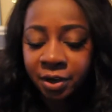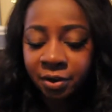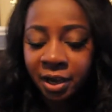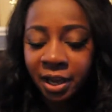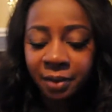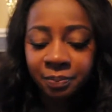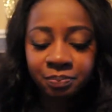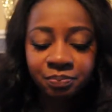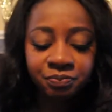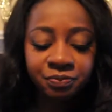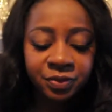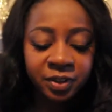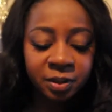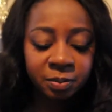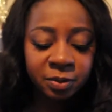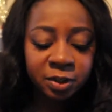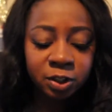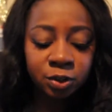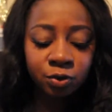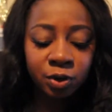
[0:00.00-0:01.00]
Okay,
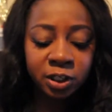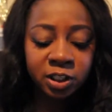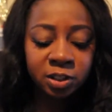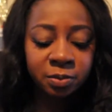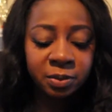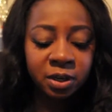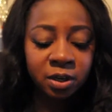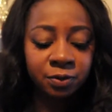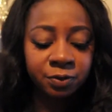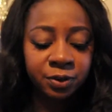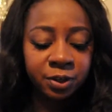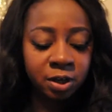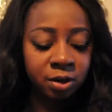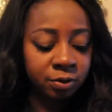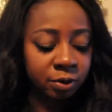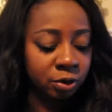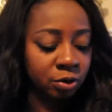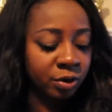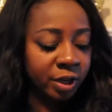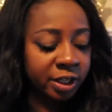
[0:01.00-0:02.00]
let me swatch Mare for y'all
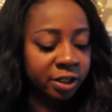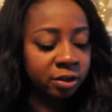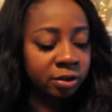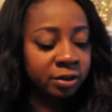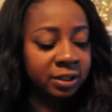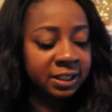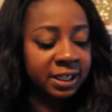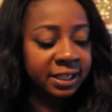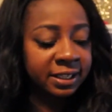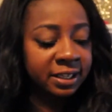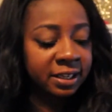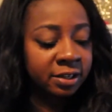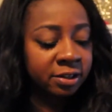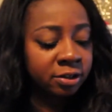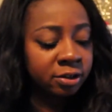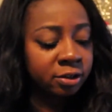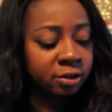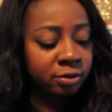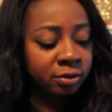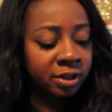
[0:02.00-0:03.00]
real quick too, because I
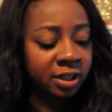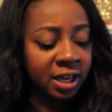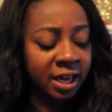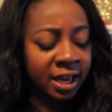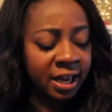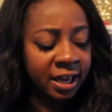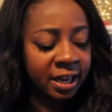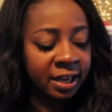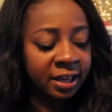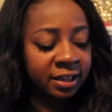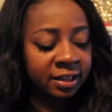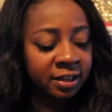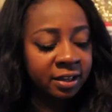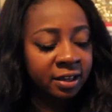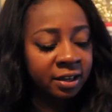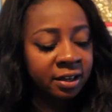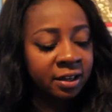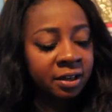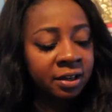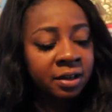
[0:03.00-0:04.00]
didn't do that.
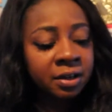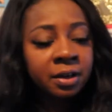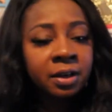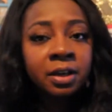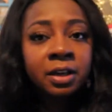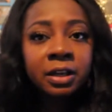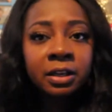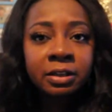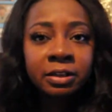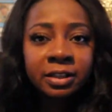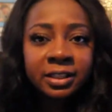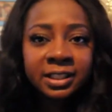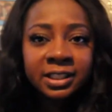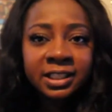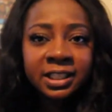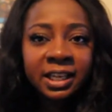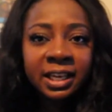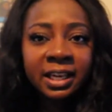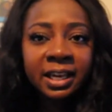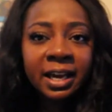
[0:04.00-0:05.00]
And you can
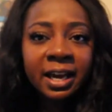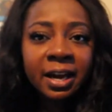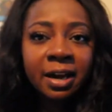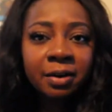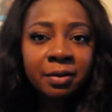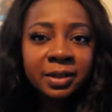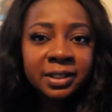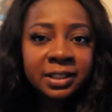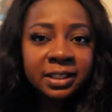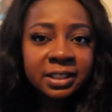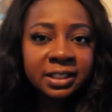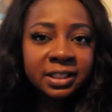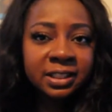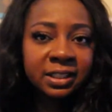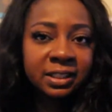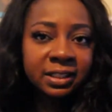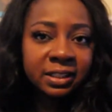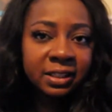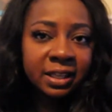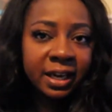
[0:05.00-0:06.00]
see how it's
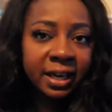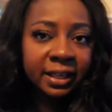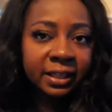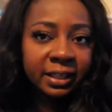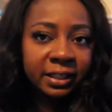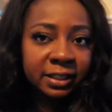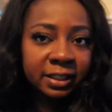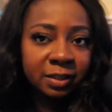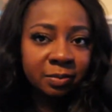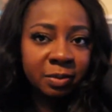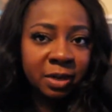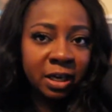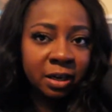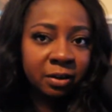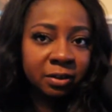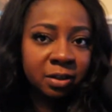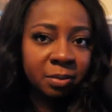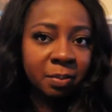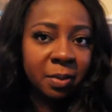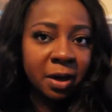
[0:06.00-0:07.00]
this is Mare
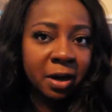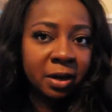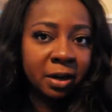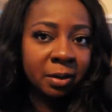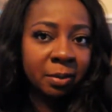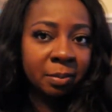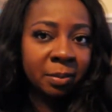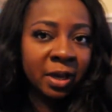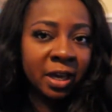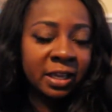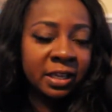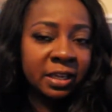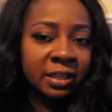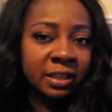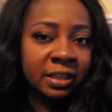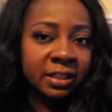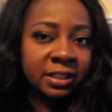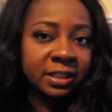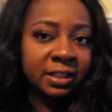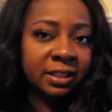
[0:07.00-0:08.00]
on the bottom, and
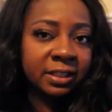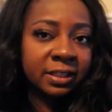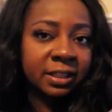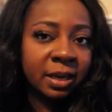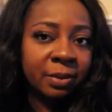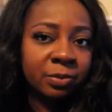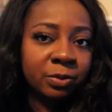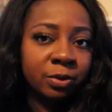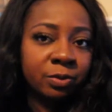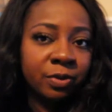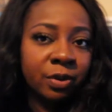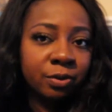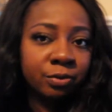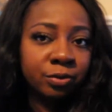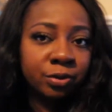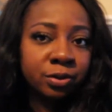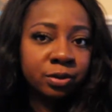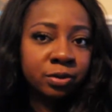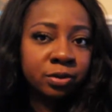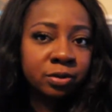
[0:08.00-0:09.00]
then this is Nouveau
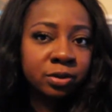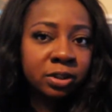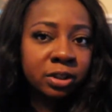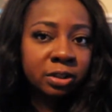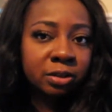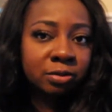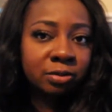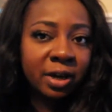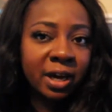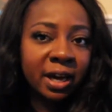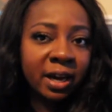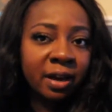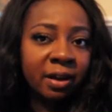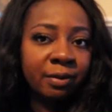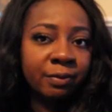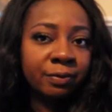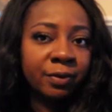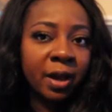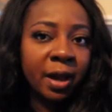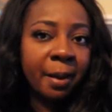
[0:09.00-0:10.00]
Rouge, and you
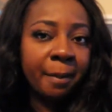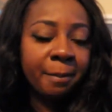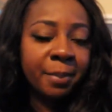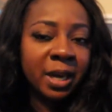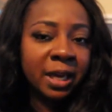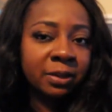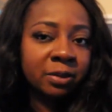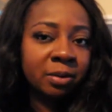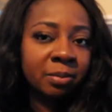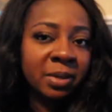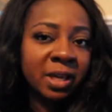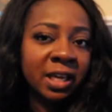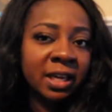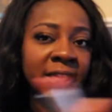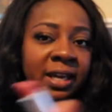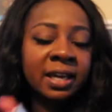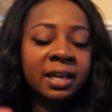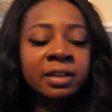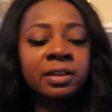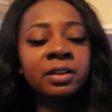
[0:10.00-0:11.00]
have Pander
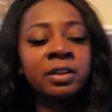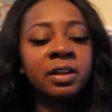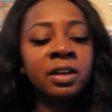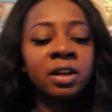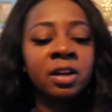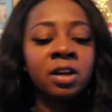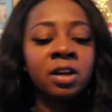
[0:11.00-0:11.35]
Me and